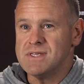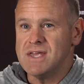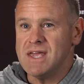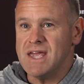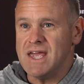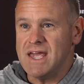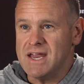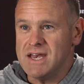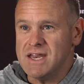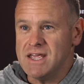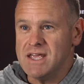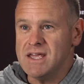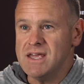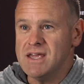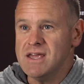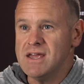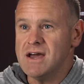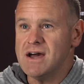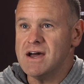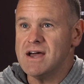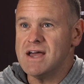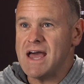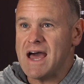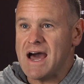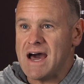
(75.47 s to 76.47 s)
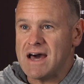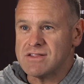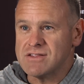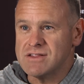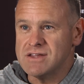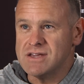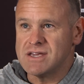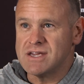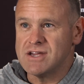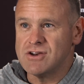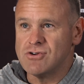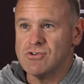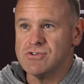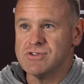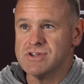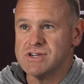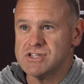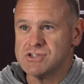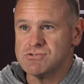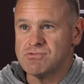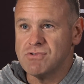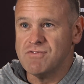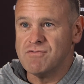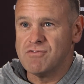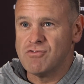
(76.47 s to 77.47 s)
any athlete can only
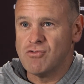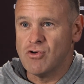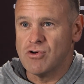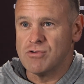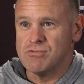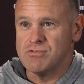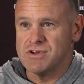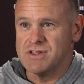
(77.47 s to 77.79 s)
swim 4